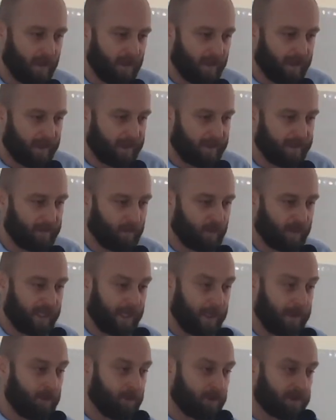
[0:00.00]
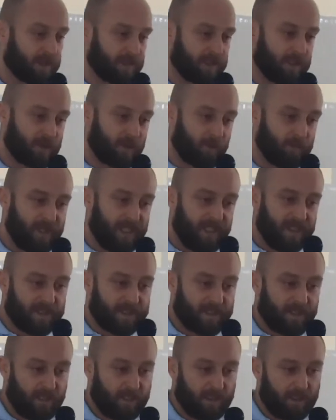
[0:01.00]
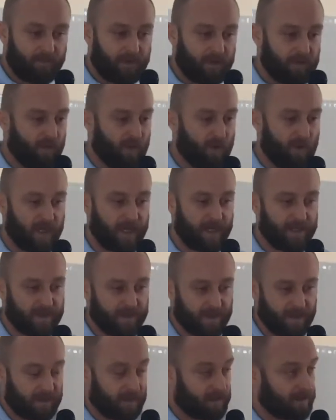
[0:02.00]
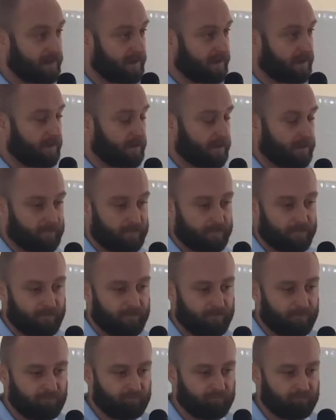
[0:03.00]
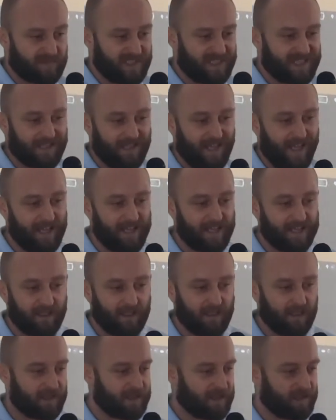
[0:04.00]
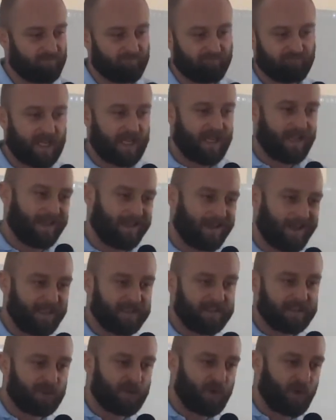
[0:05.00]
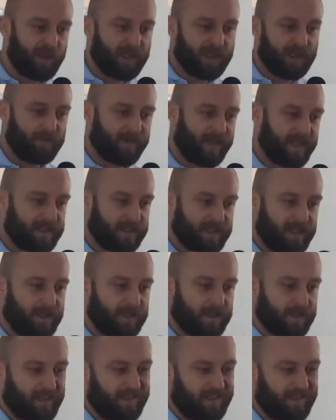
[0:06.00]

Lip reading: And when I looked at the complete scene, even more, I see that the slicing, it's kind of ruining my scene and